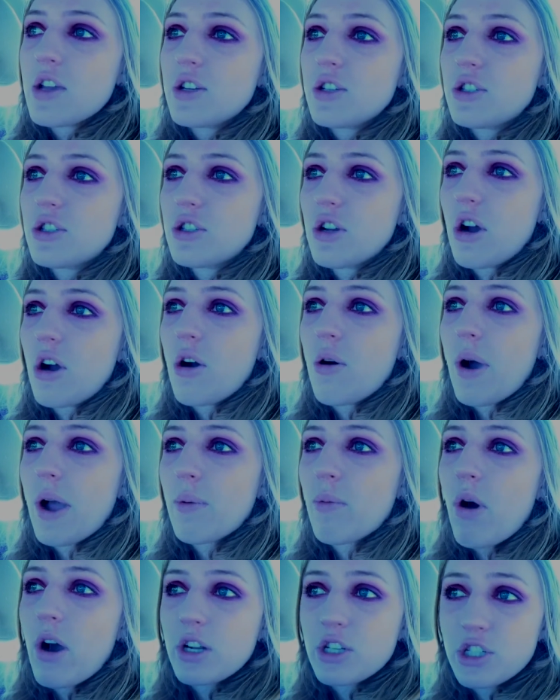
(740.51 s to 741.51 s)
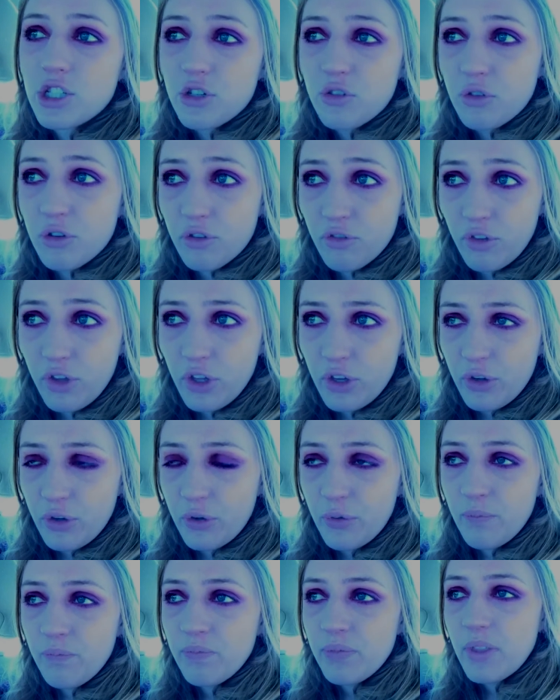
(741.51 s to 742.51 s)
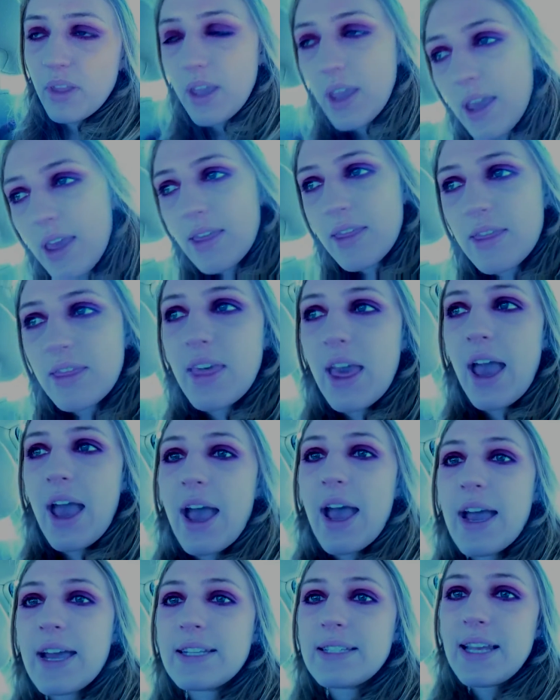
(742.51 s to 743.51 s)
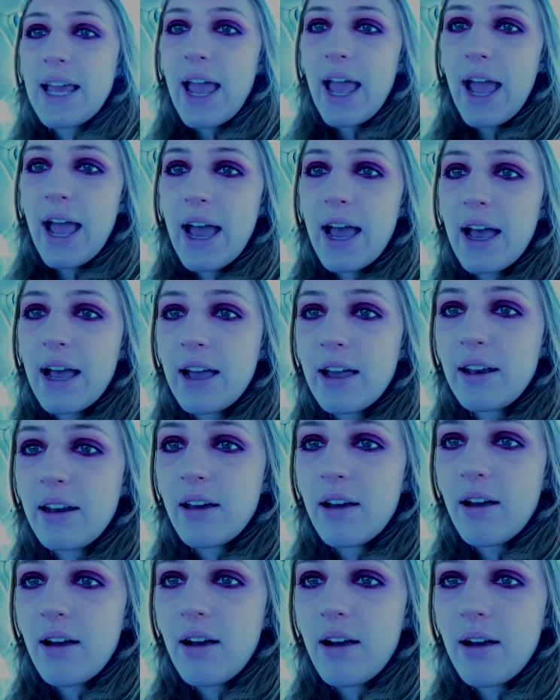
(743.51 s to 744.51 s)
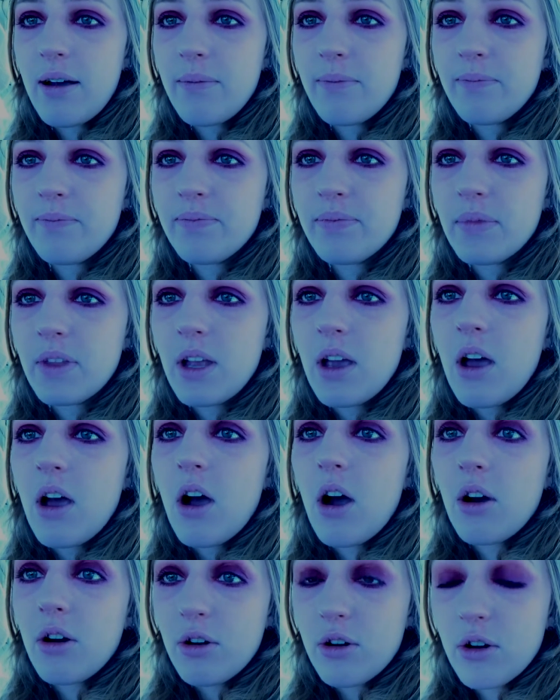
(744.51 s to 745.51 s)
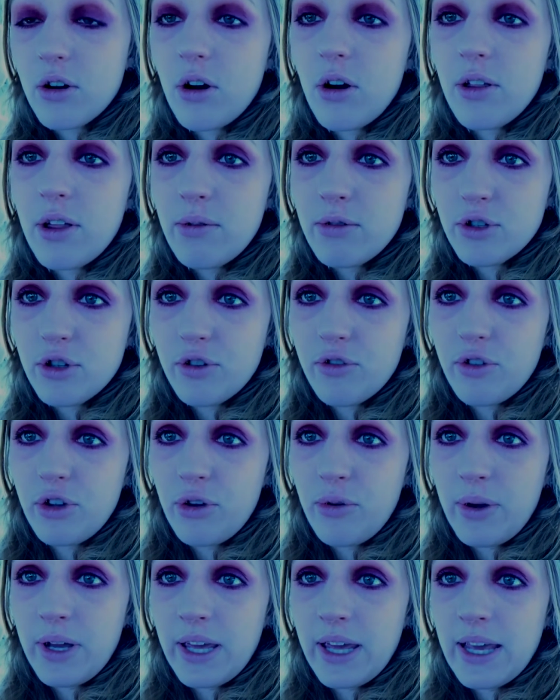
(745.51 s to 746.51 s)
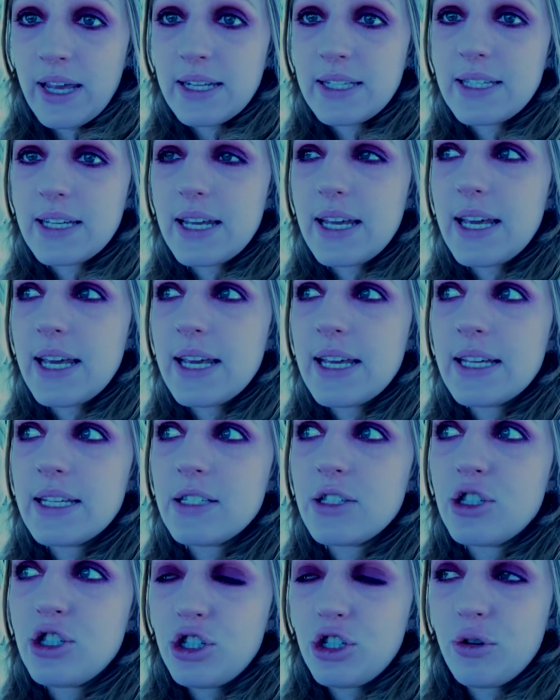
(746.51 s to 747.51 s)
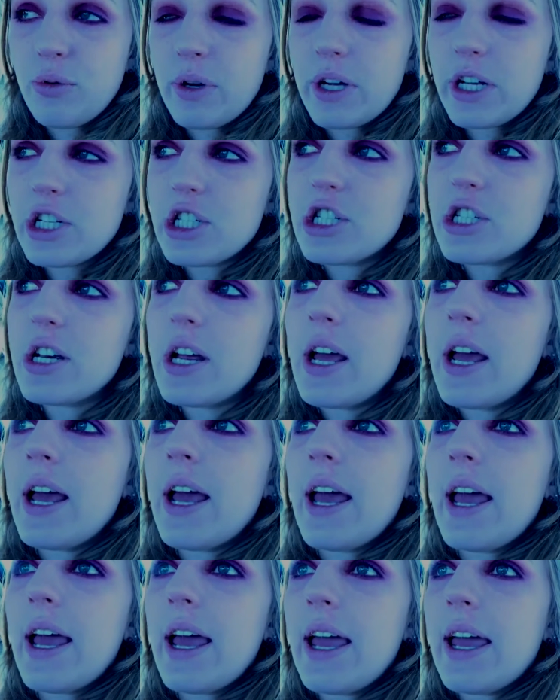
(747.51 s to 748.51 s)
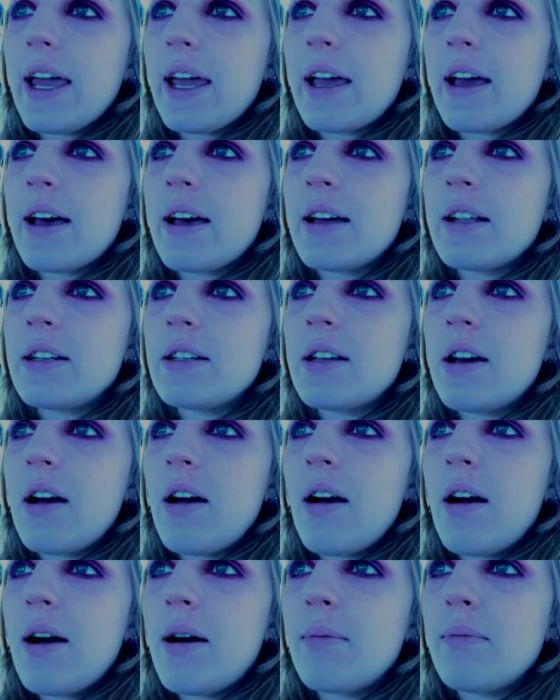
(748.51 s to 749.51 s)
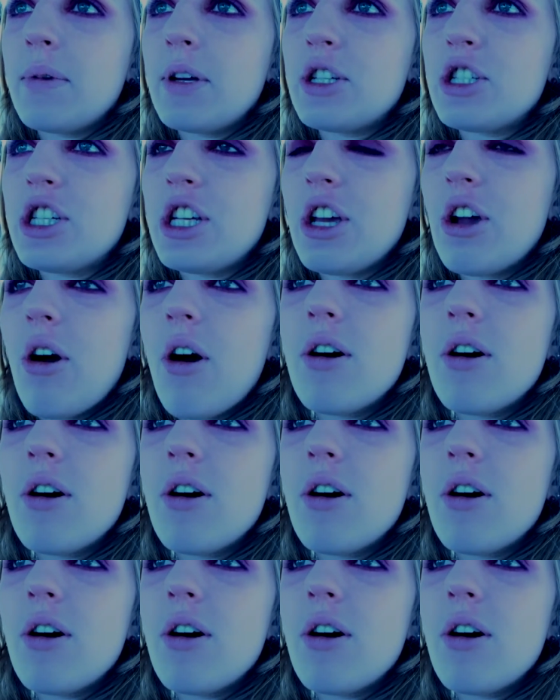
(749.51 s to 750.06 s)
So I watched a review that had a girl that was reviewing it is Jewish. And she